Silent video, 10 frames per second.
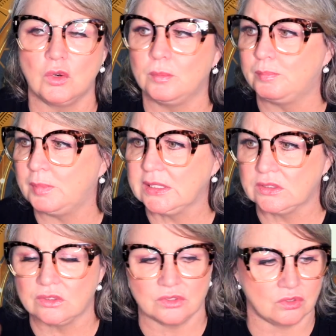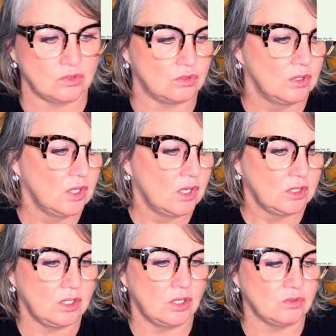or bills, or,
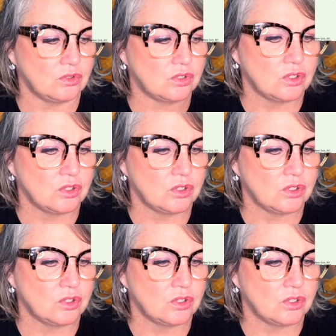you know,